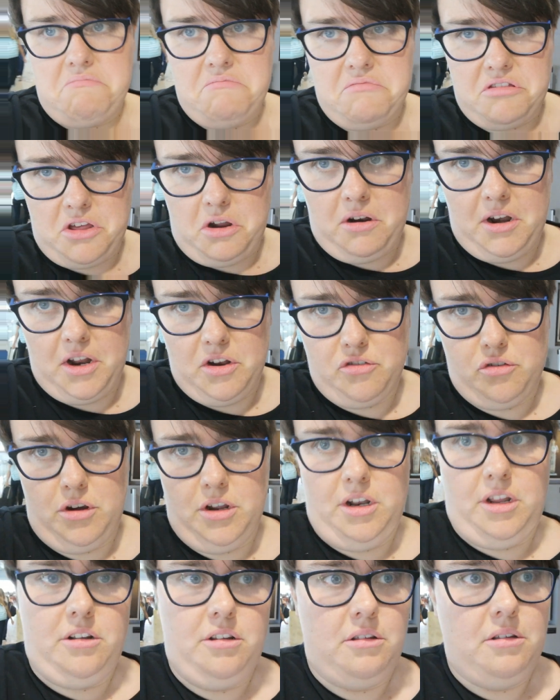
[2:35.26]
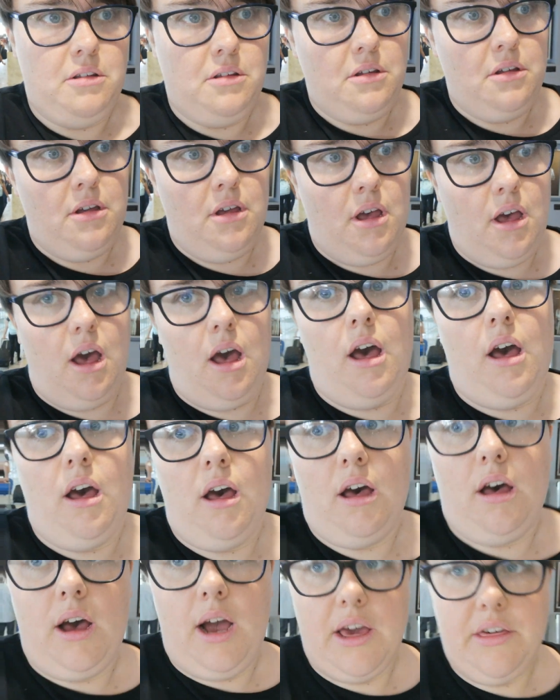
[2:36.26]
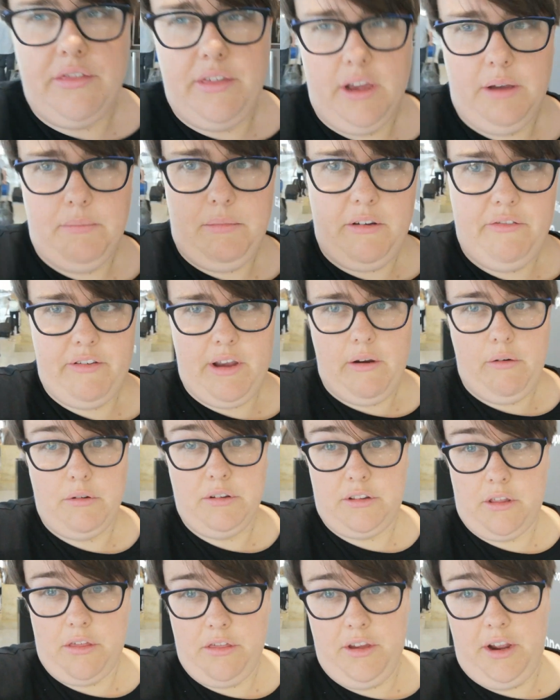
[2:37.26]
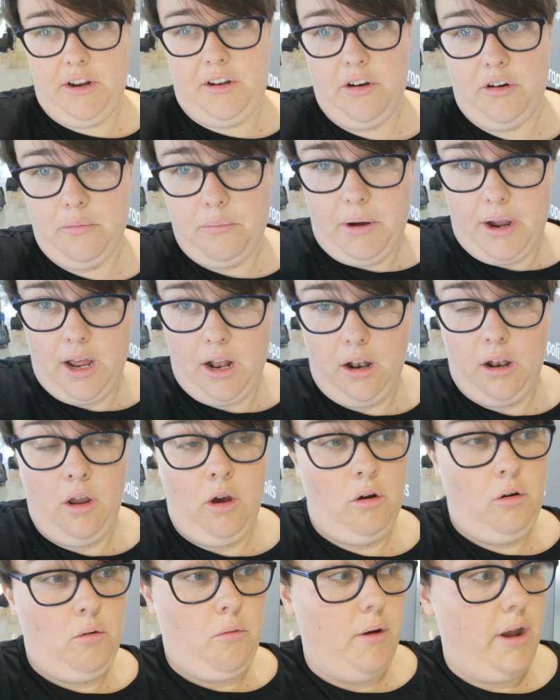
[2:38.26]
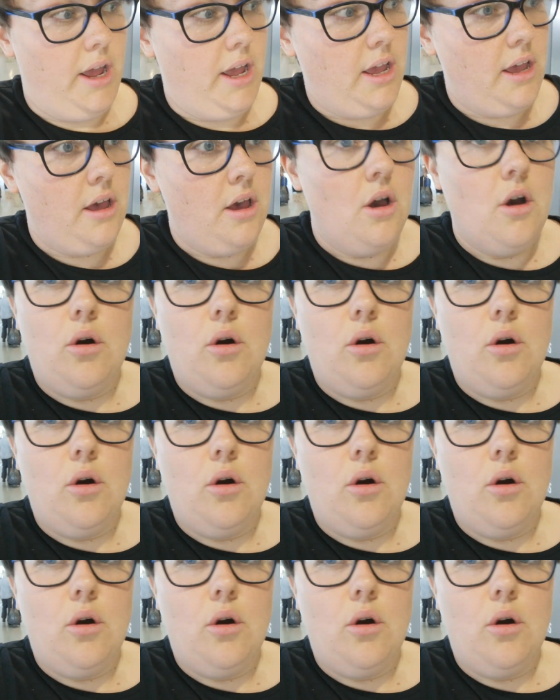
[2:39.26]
thoroughly enjoyed it. I think my favorite was the theater by a long way.